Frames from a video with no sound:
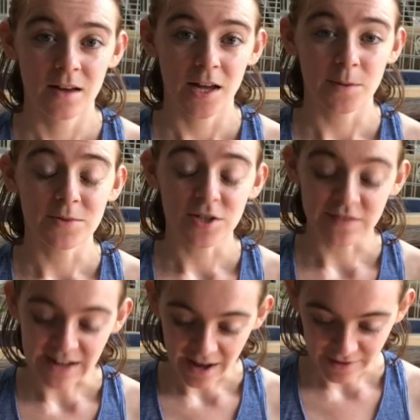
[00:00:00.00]
And
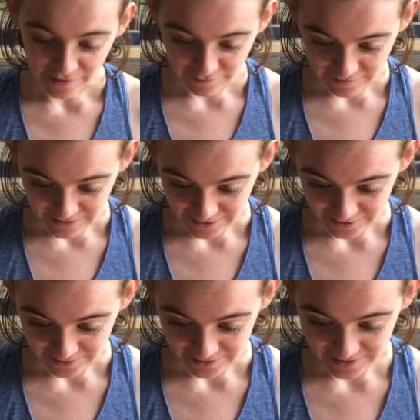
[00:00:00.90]
observing how that
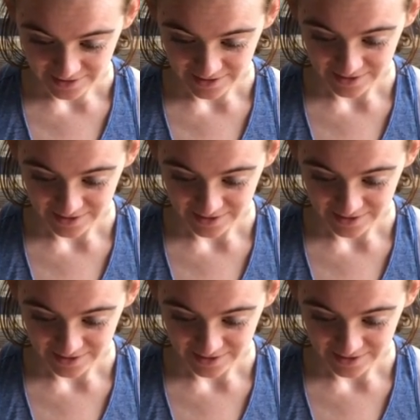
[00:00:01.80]
feels.